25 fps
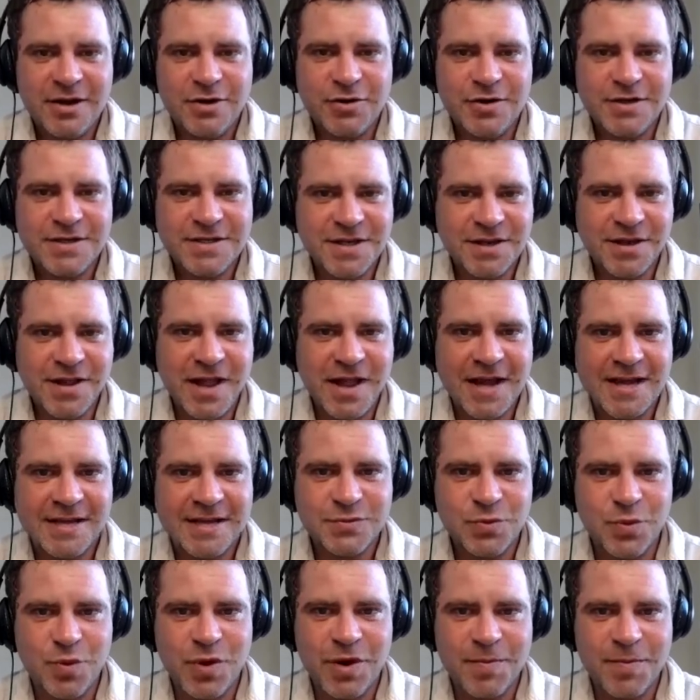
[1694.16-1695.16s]

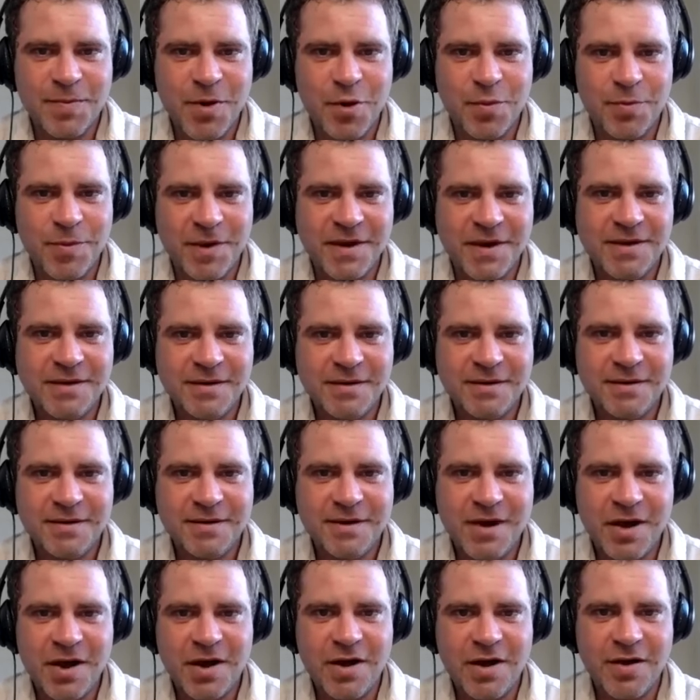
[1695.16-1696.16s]
crystallize one moment
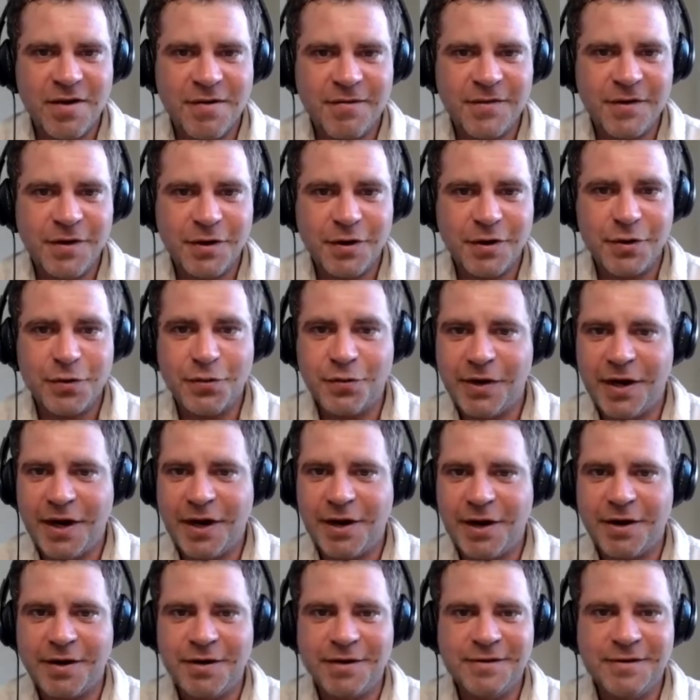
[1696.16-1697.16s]
of your
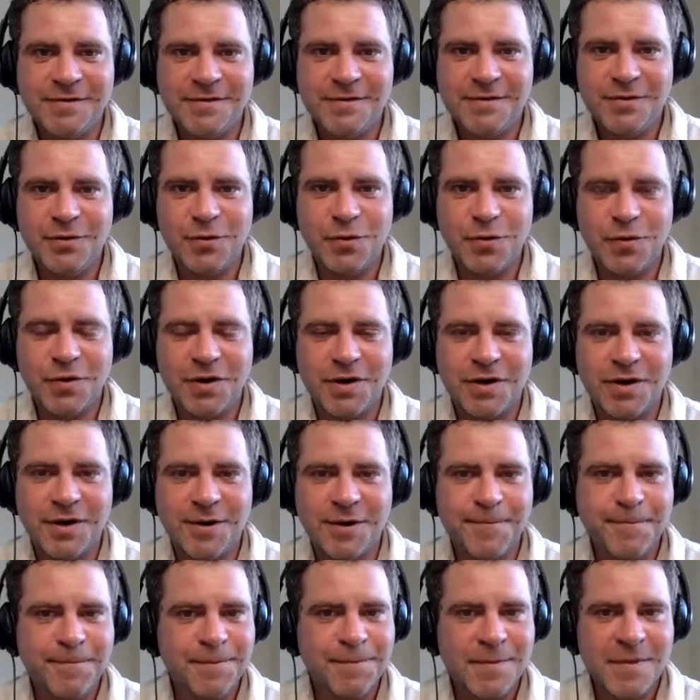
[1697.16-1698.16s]
career
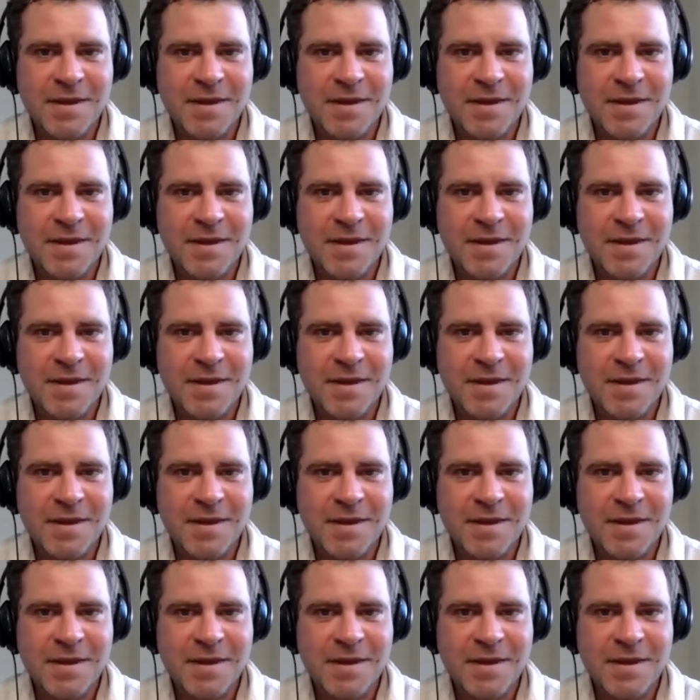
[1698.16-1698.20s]
or